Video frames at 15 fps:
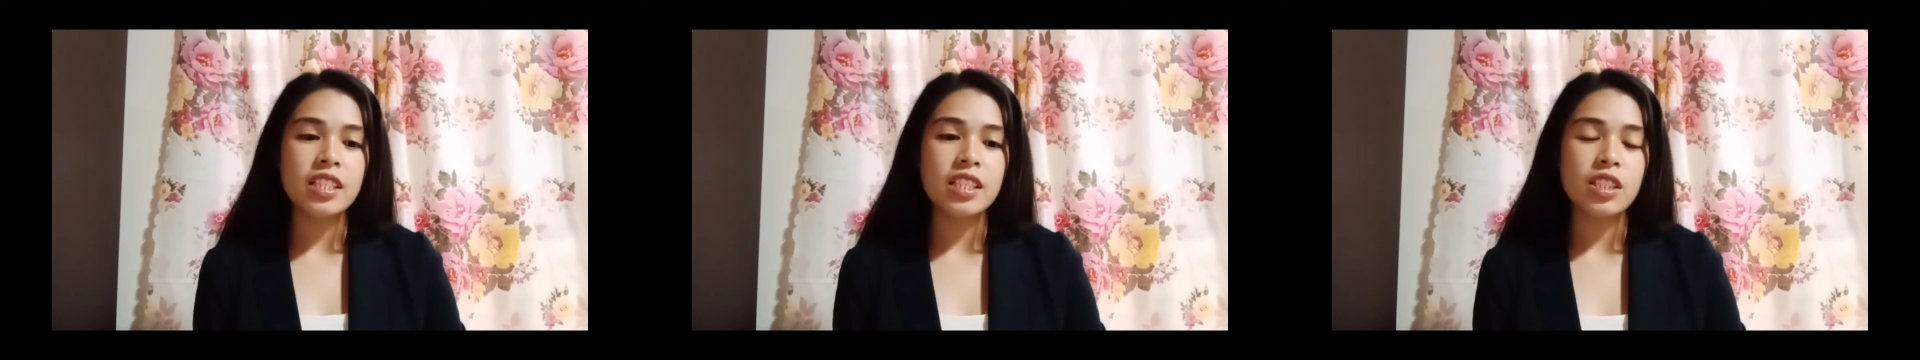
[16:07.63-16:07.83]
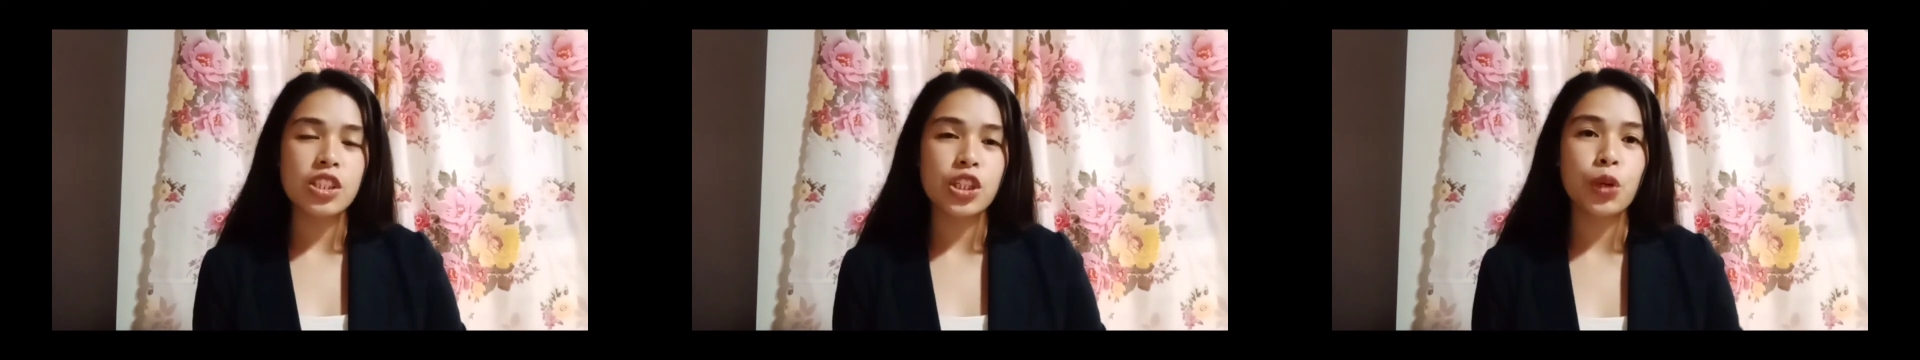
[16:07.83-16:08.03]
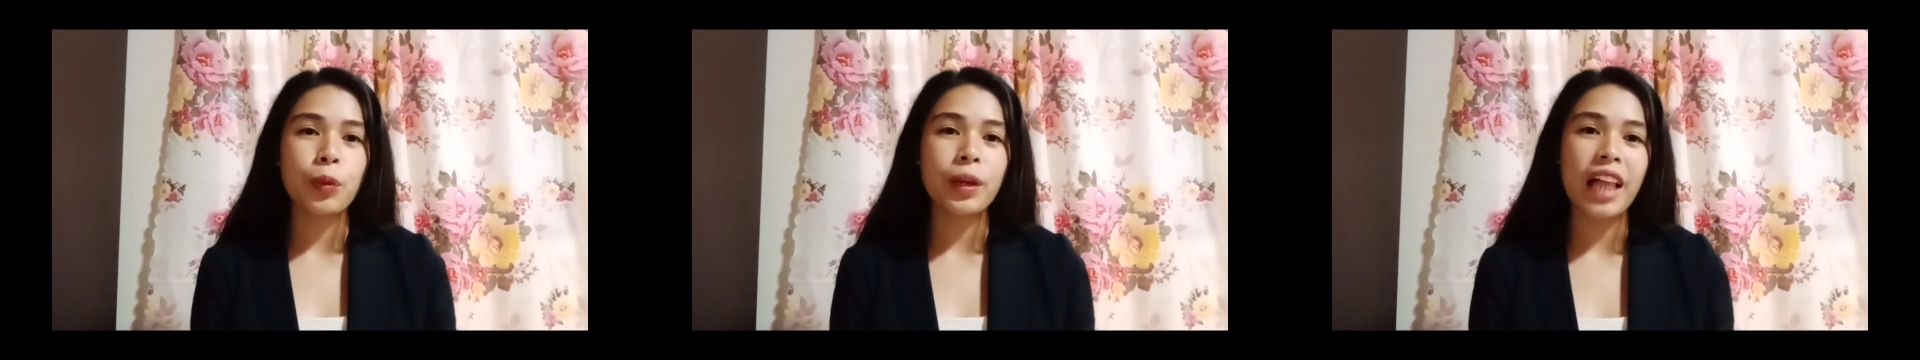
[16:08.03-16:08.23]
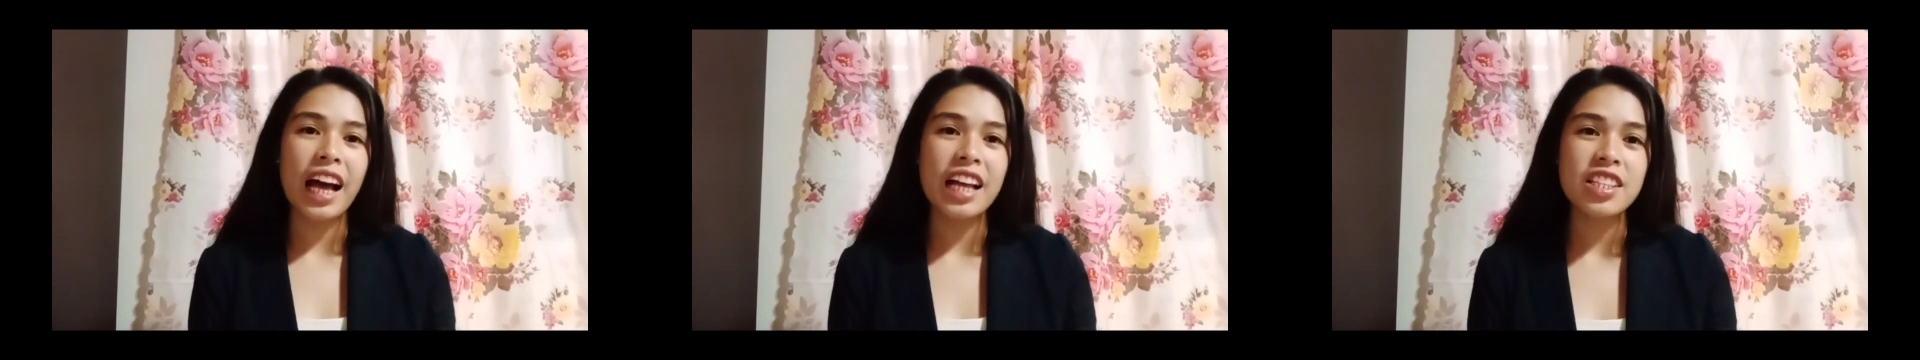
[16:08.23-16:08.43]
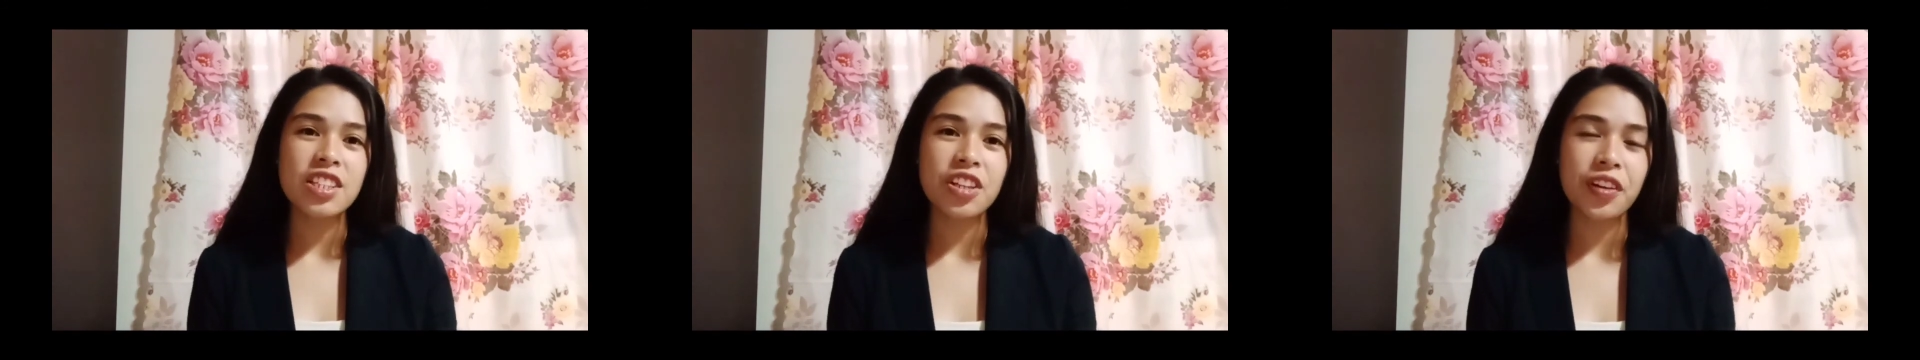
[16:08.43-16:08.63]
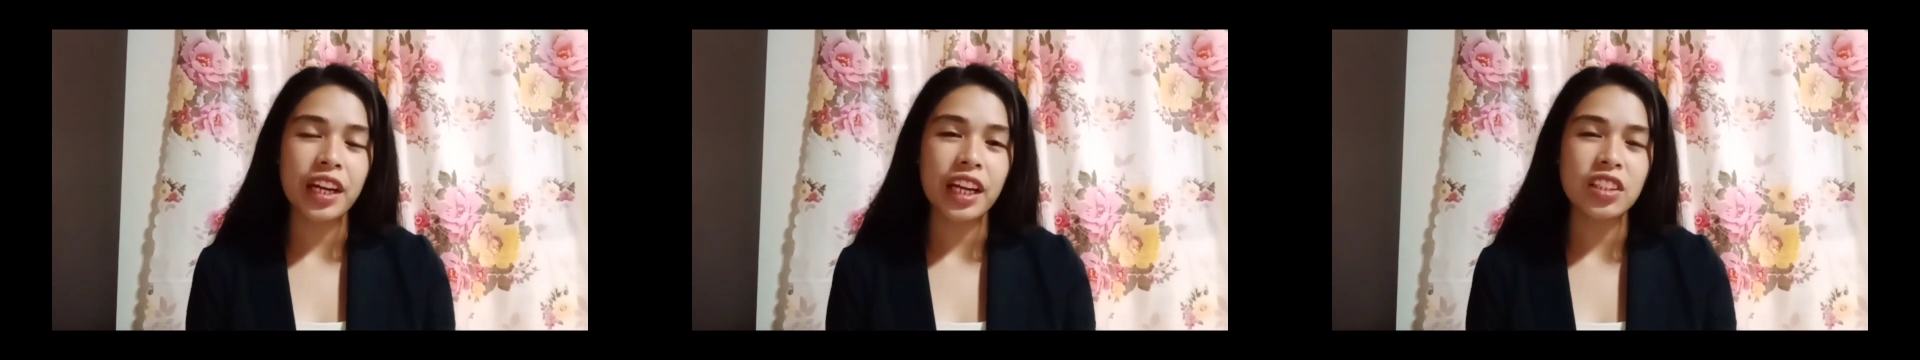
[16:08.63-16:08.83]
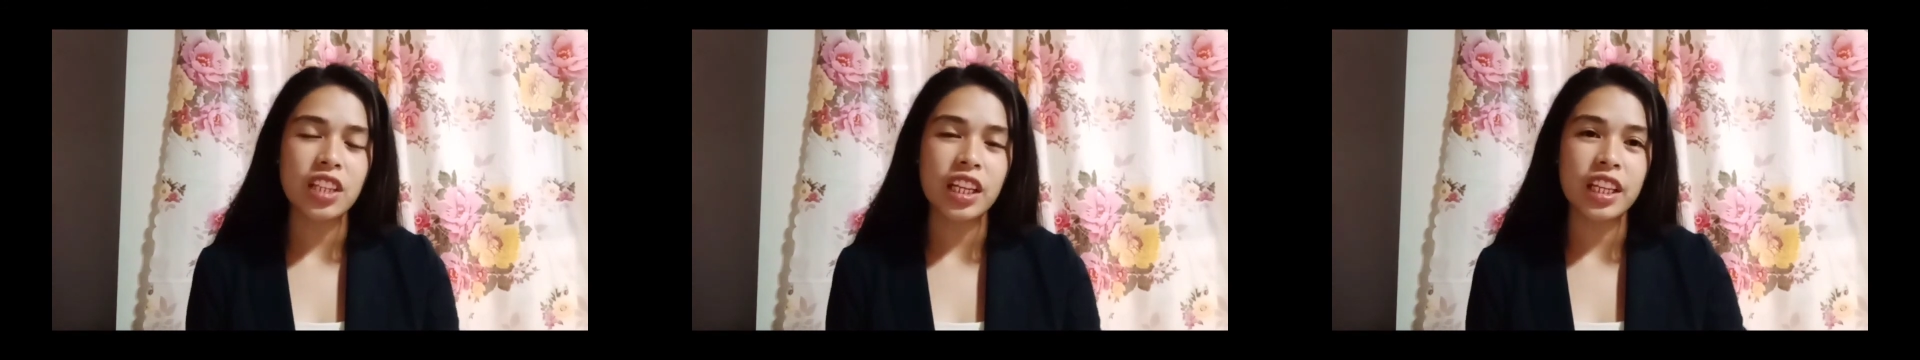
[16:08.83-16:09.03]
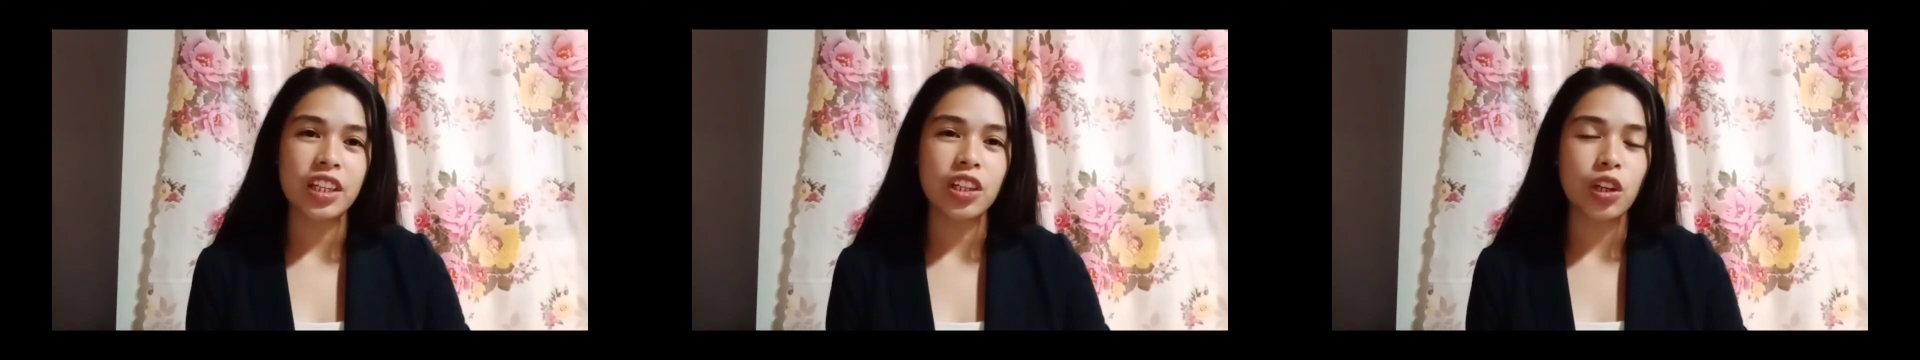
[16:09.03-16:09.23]
You will answer it
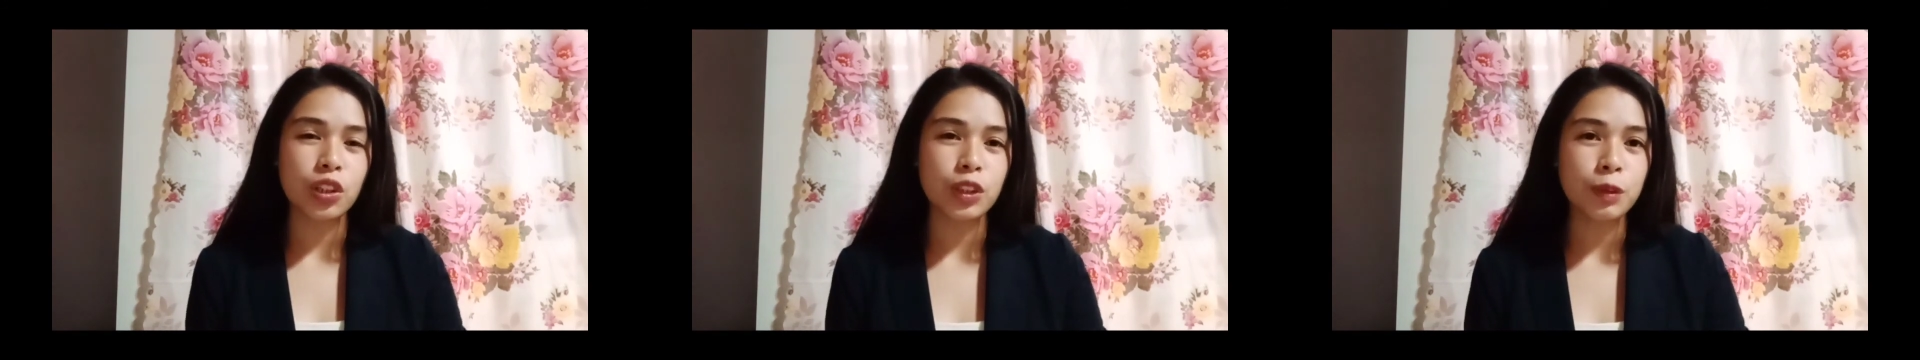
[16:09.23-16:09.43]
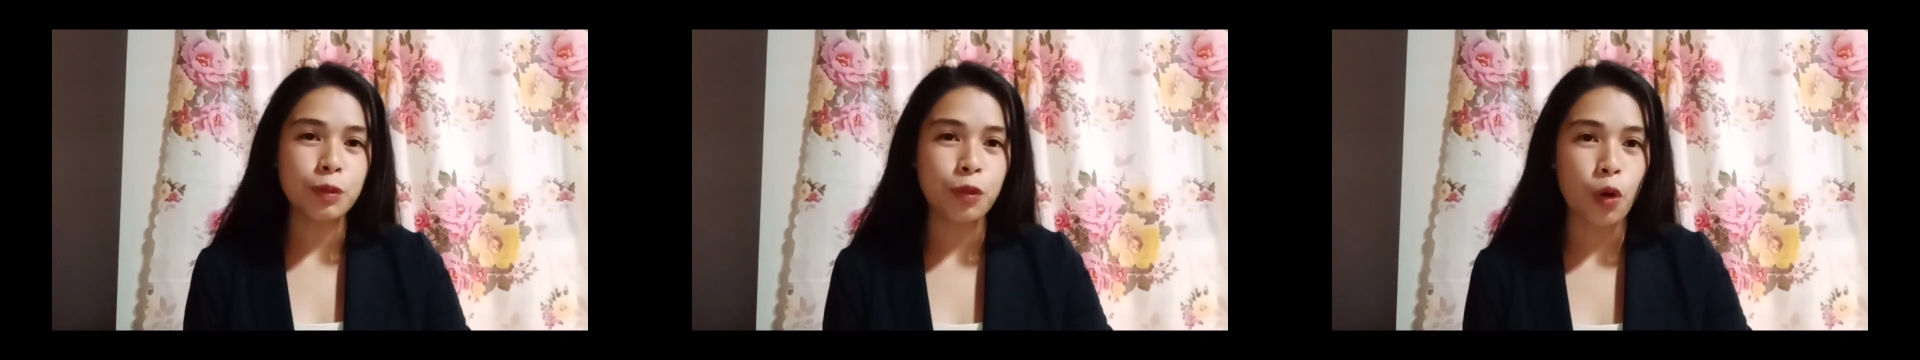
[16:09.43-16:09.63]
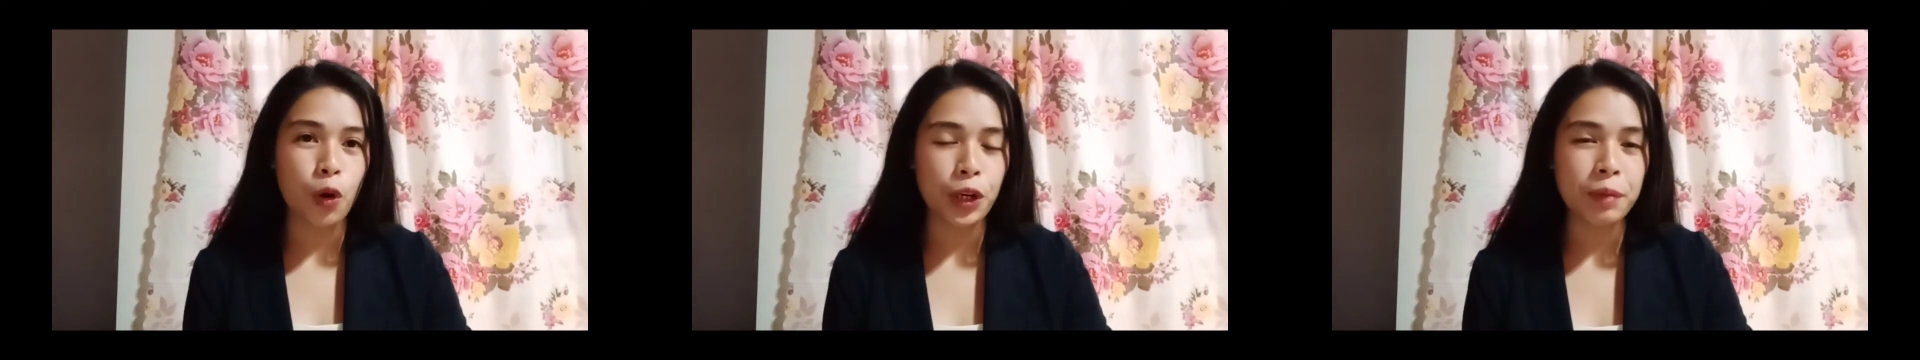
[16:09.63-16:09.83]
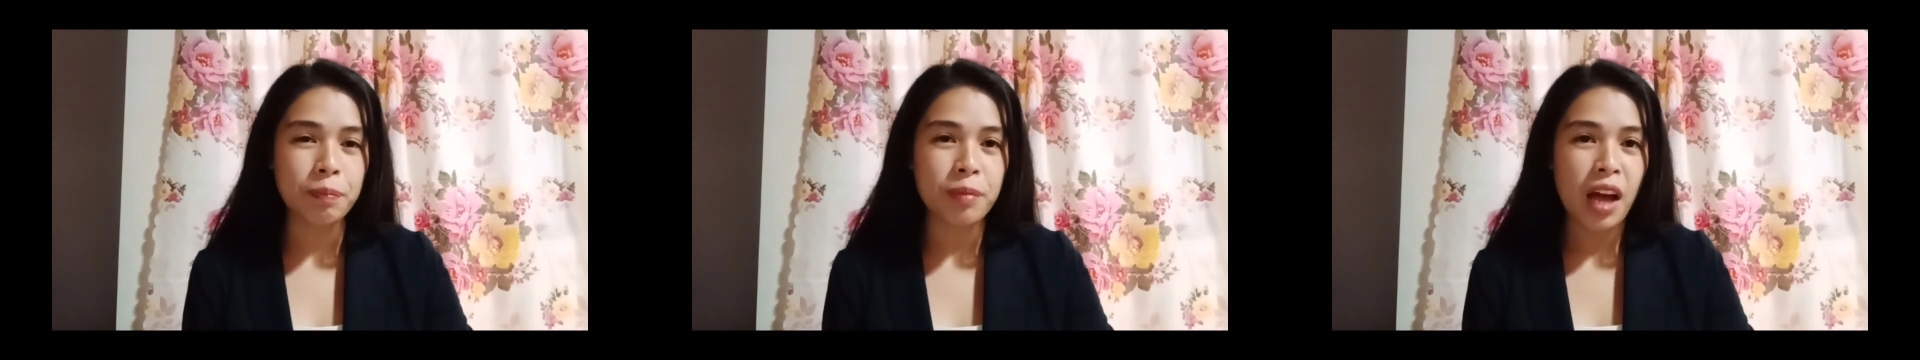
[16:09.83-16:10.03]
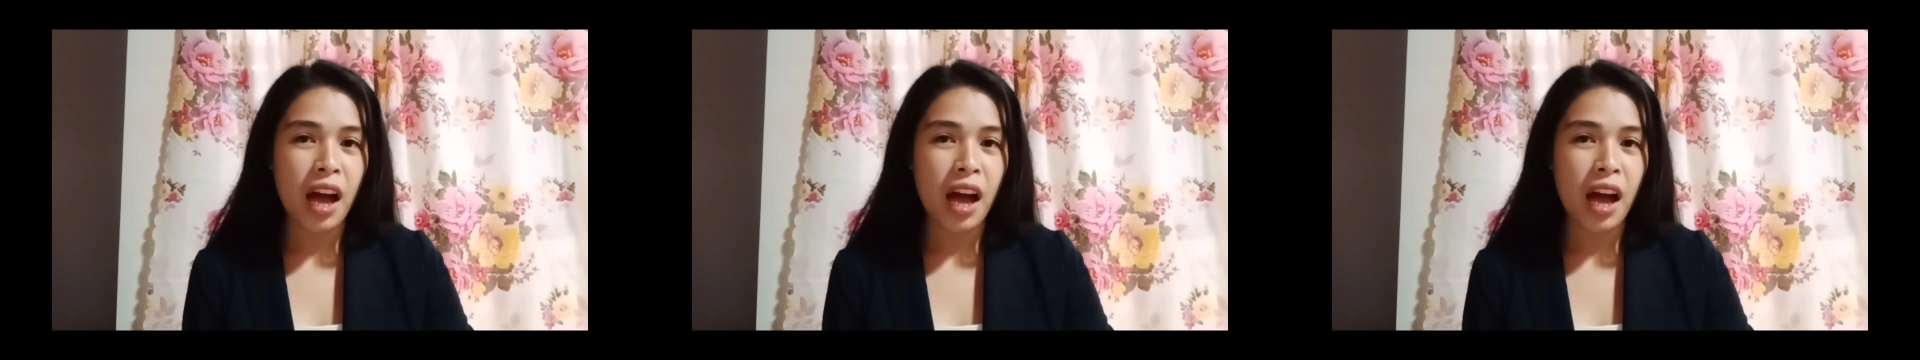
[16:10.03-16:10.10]
in the Google form.